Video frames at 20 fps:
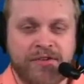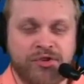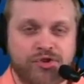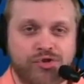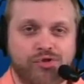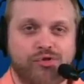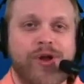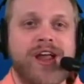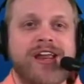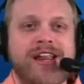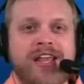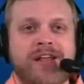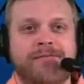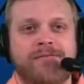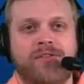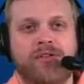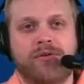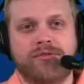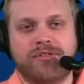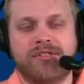in trading
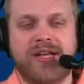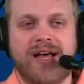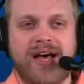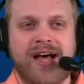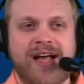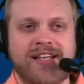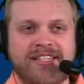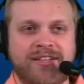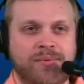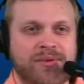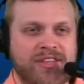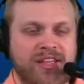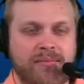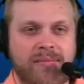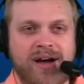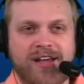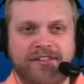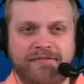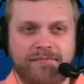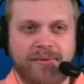for those guys than what they
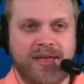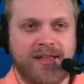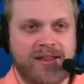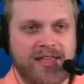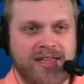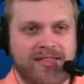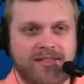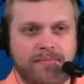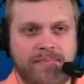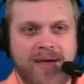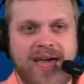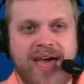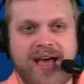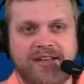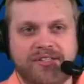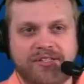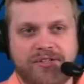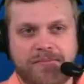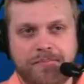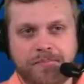might have been in the
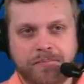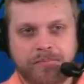past.